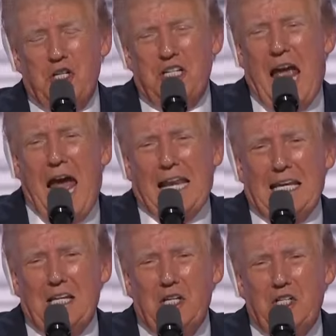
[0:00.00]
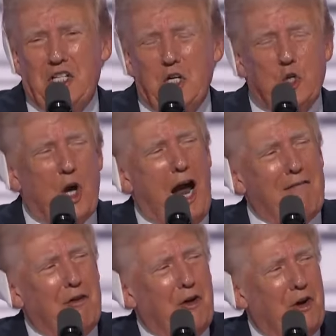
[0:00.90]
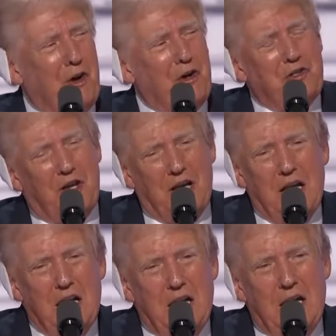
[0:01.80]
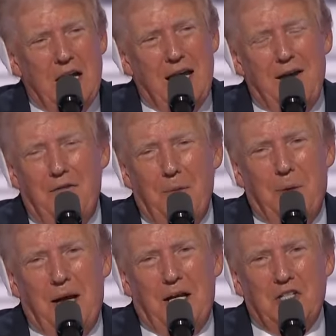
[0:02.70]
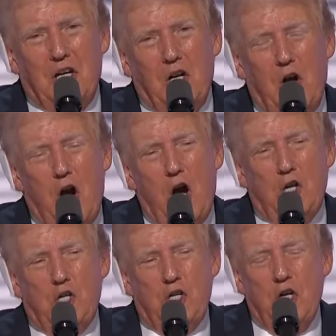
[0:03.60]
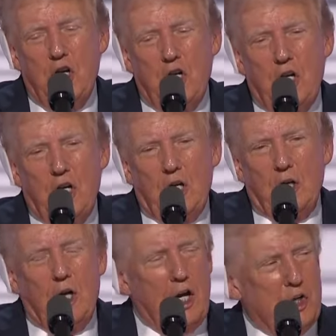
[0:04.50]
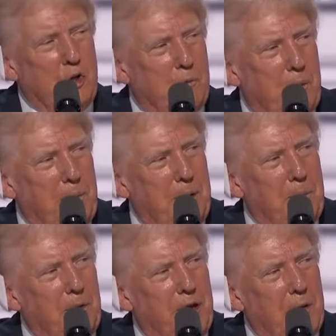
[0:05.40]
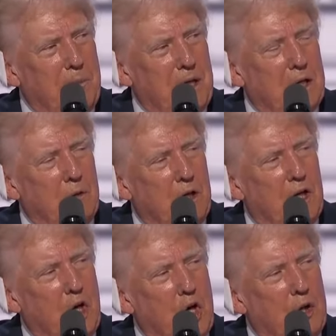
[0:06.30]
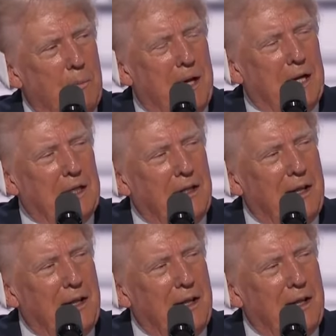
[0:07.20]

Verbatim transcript: and caddies and drivers and everybody's a large, large group of people that are being really hurt badly.